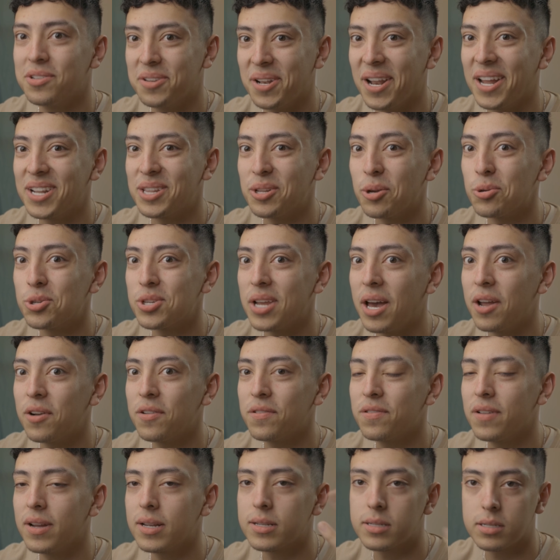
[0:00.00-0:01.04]
like those sound
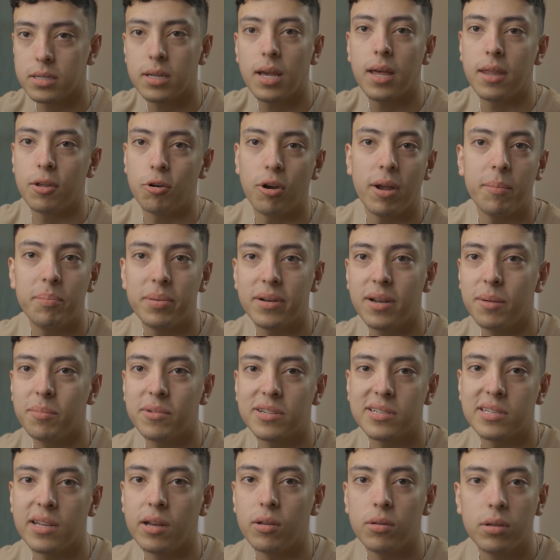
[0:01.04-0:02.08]
effects, yeah, they're
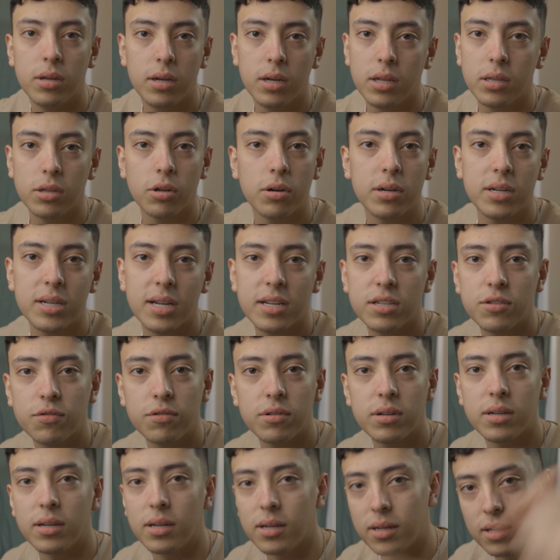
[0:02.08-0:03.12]
epidemic sound. 30 days
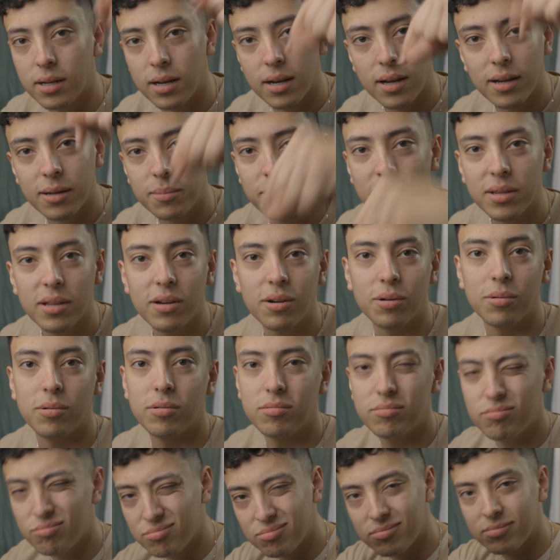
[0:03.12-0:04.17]
free. Link below.
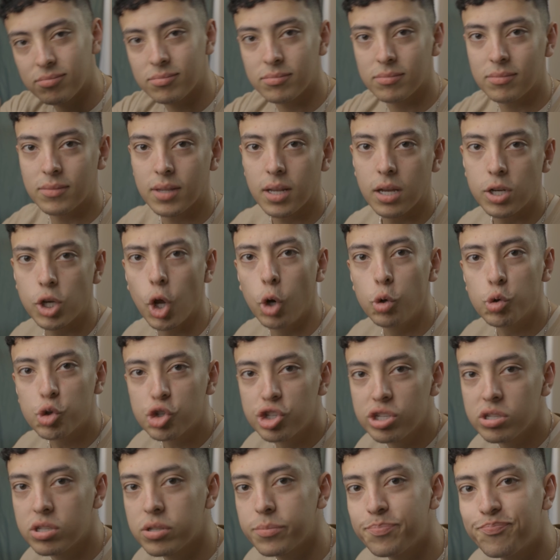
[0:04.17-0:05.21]

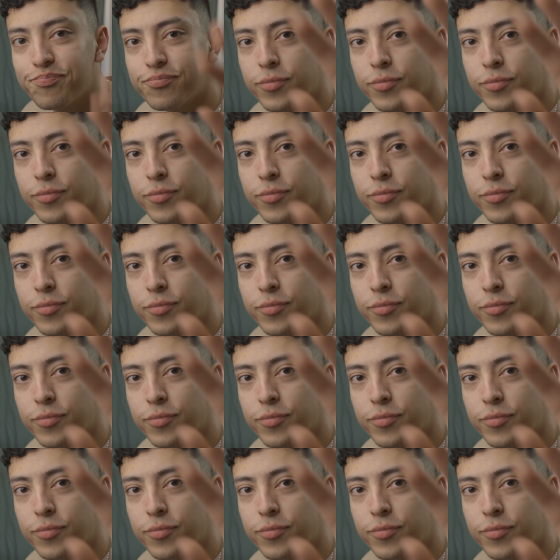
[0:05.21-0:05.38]
Deuces.